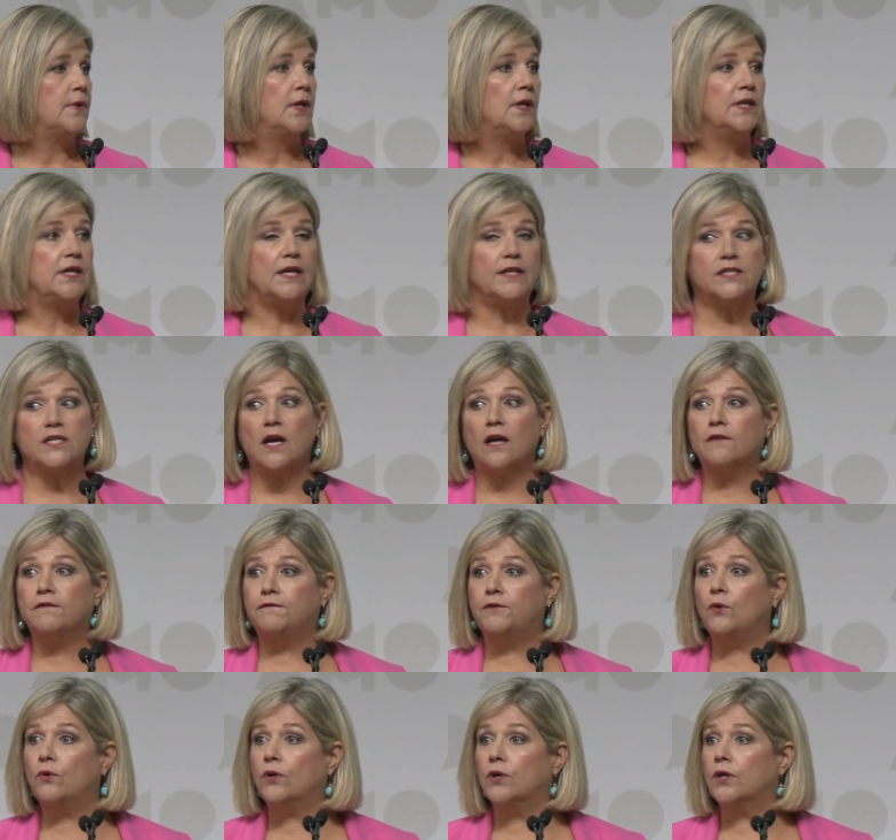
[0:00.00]
Yet Doug
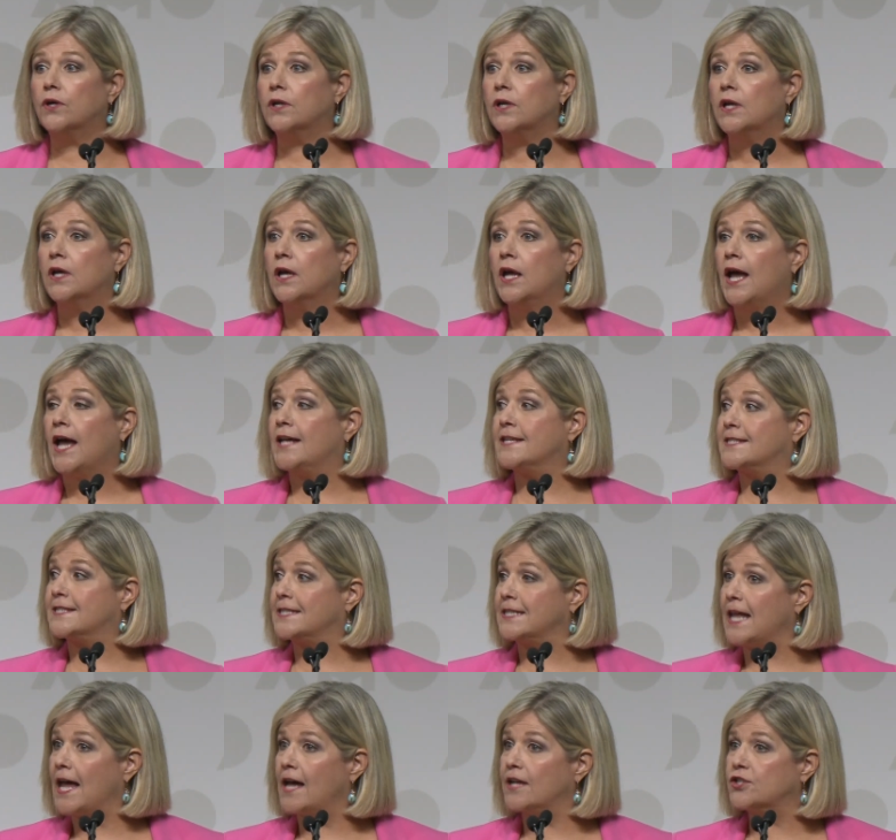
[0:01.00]
Ford has
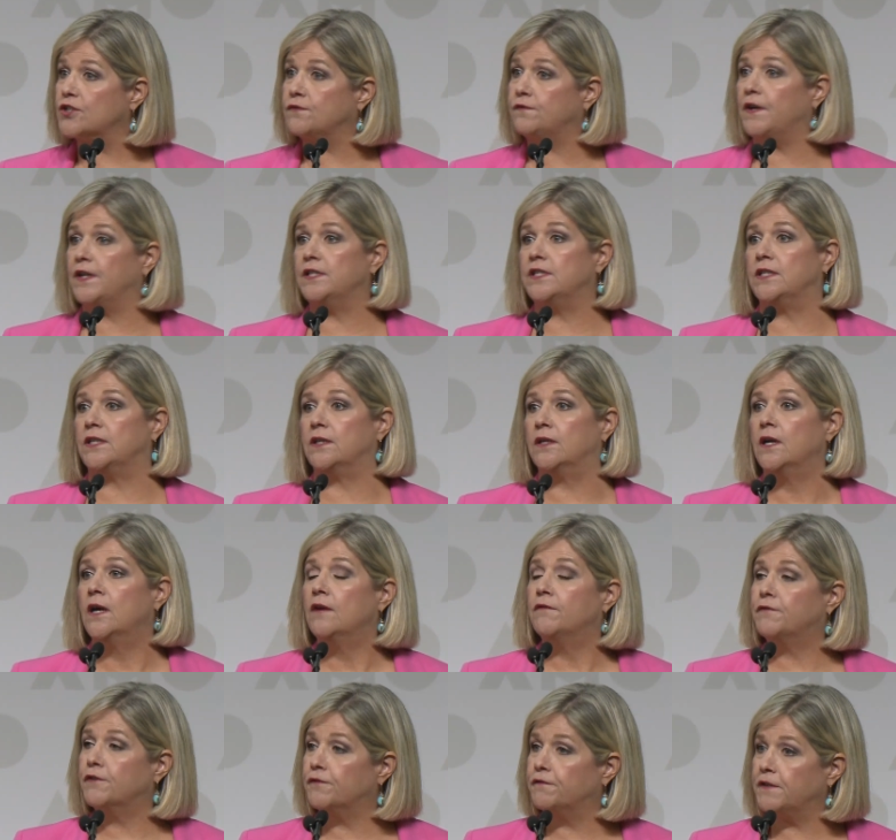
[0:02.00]
slashed funding
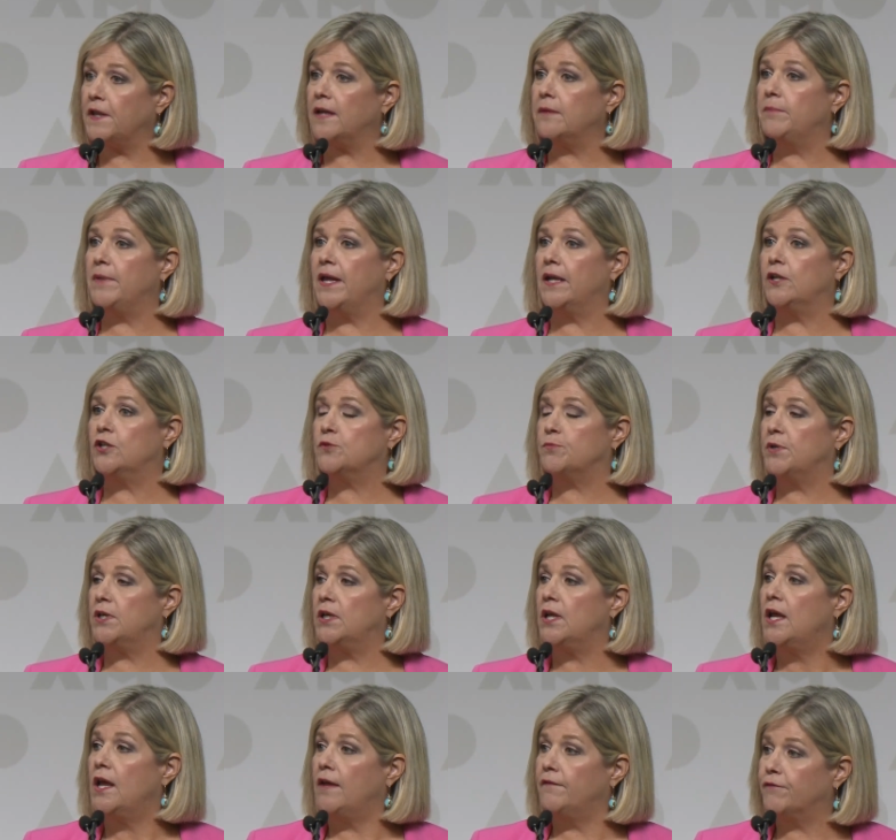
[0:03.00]
for flood management
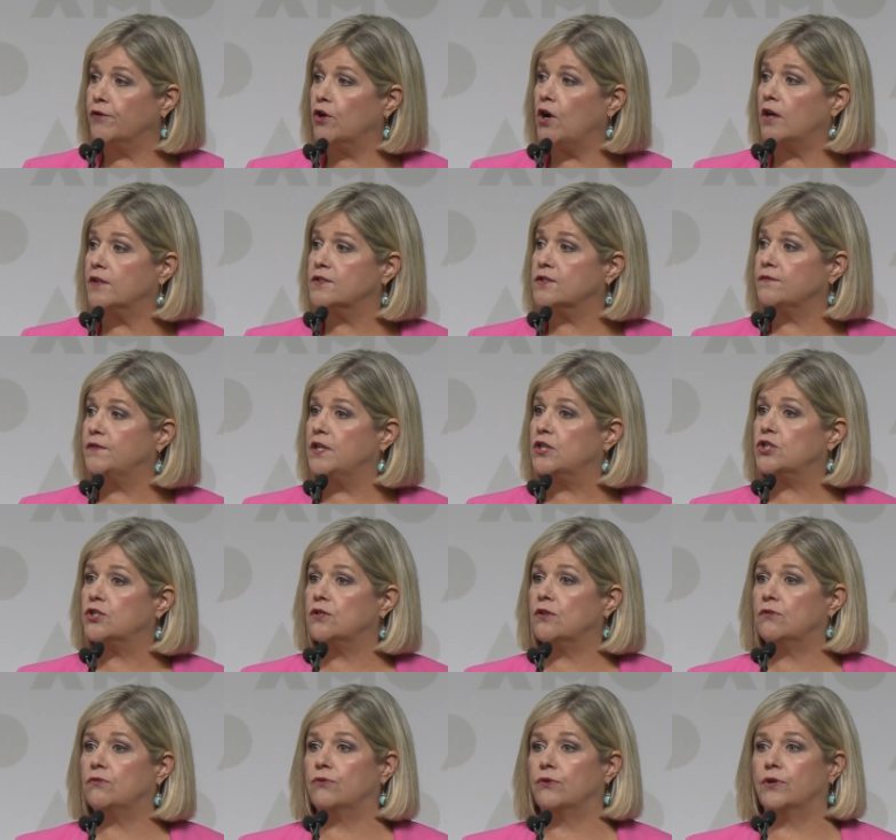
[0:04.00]
and for conservation
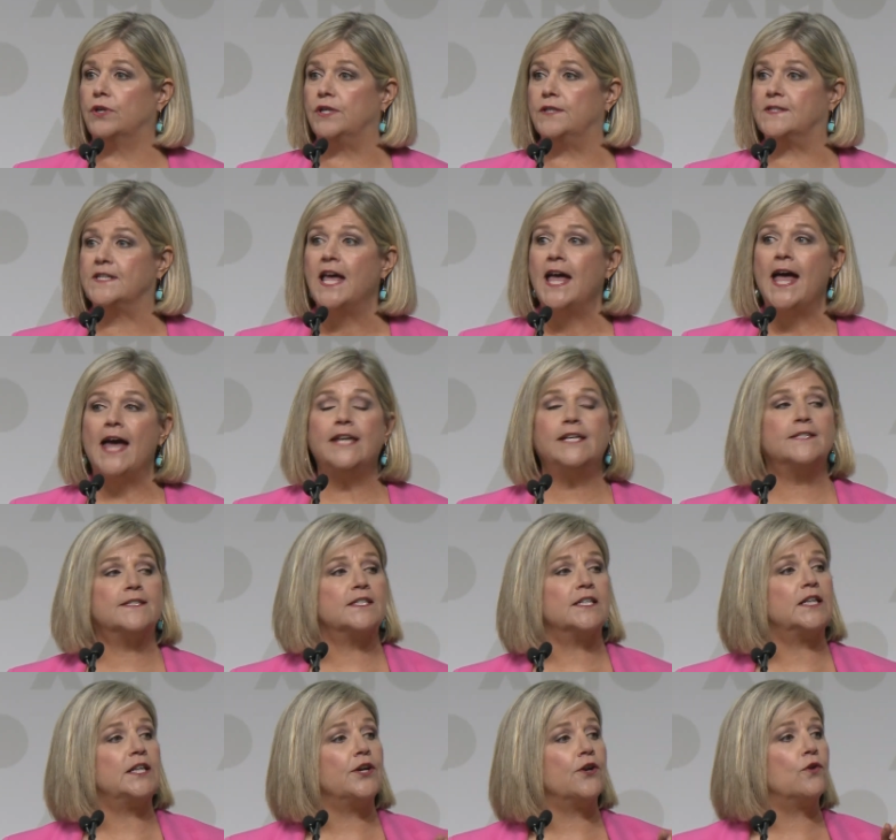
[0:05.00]
authorities, and he's
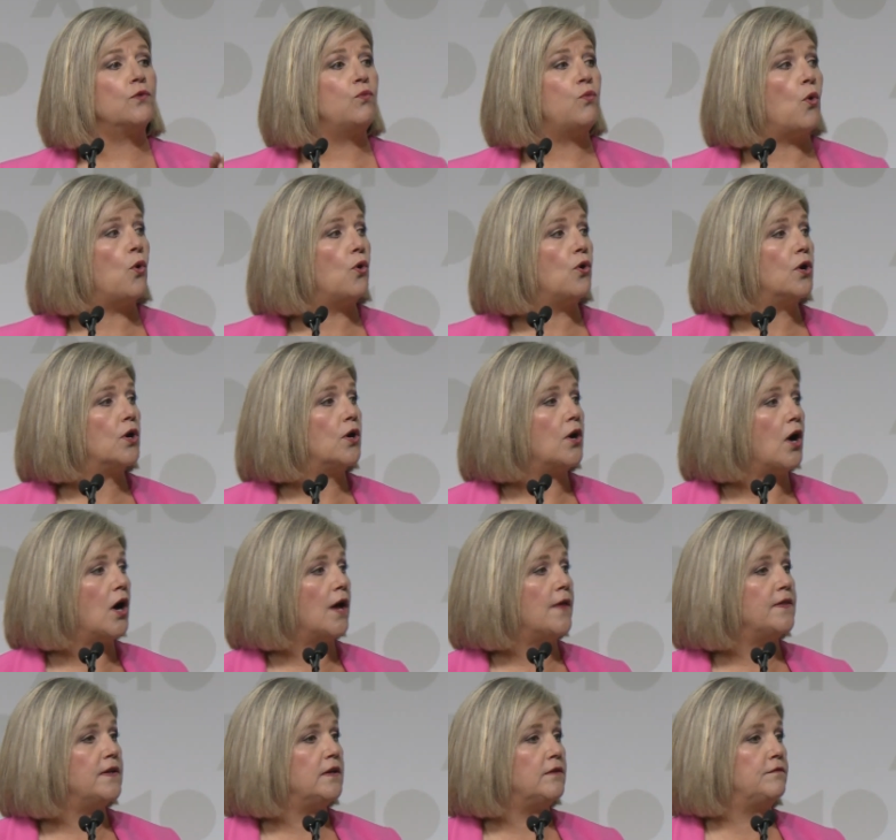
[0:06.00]
declared war
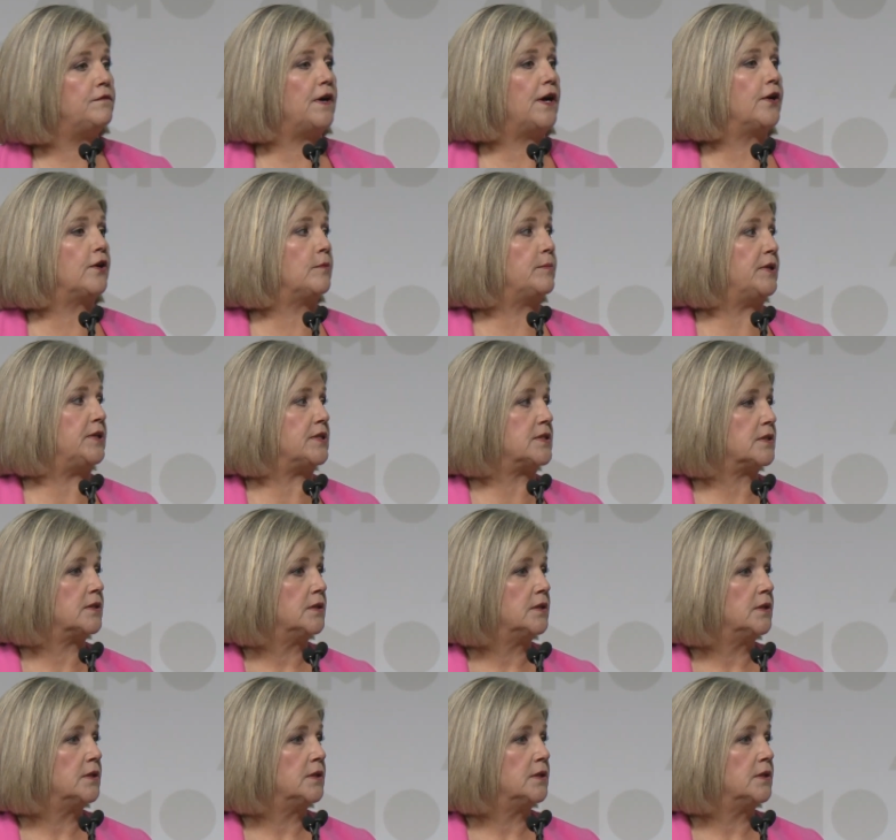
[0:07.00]
on the environment.